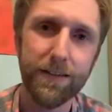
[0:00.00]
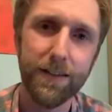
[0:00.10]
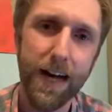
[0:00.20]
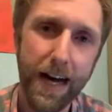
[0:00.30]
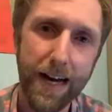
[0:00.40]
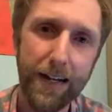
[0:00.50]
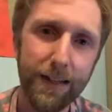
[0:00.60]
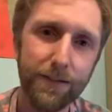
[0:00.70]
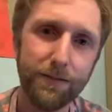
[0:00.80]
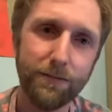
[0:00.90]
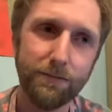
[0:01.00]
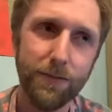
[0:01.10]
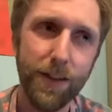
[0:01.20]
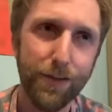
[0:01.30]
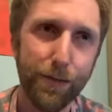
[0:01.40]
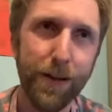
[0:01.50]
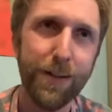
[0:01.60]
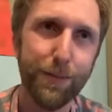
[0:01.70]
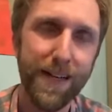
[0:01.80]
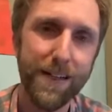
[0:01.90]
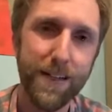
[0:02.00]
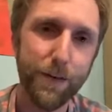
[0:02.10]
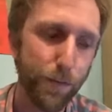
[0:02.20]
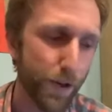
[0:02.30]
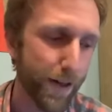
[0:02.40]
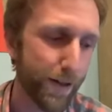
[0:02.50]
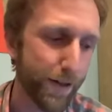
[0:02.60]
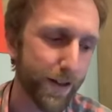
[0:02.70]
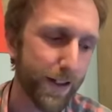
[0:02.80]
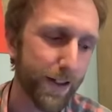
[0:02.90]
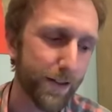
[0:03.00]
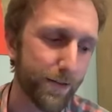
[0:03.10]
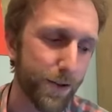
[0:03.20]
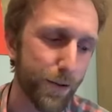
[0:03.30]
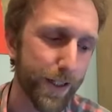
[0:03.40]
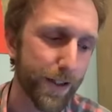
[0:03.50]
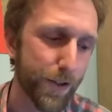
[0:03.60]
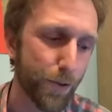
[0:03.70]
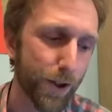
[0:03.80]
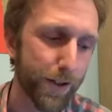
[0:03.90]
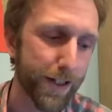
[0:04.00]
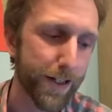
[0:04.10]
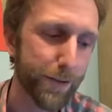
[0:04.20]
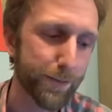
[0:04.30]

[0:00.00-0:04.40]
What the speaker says: I confronted myself with in doing this work there.